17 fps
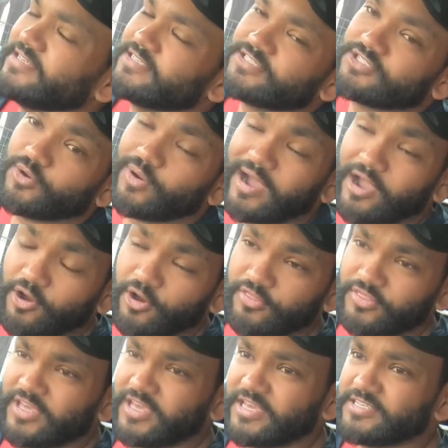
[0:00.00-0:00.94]
So I
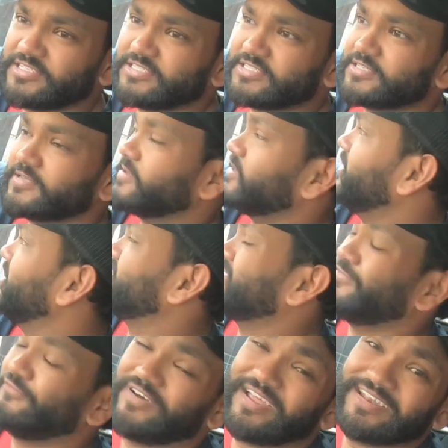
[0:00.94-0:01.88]
got this.
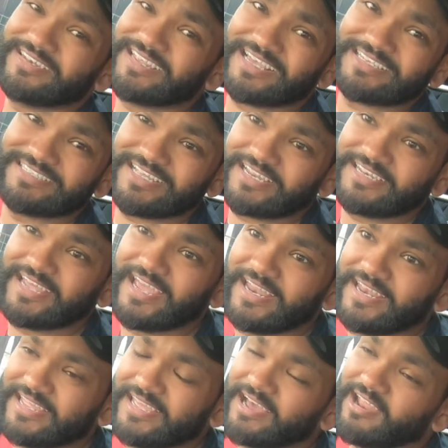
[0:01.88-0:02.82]
It's a fantastic
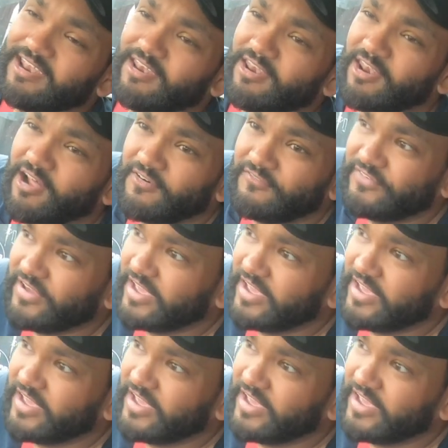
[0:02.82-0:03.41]
daily. I love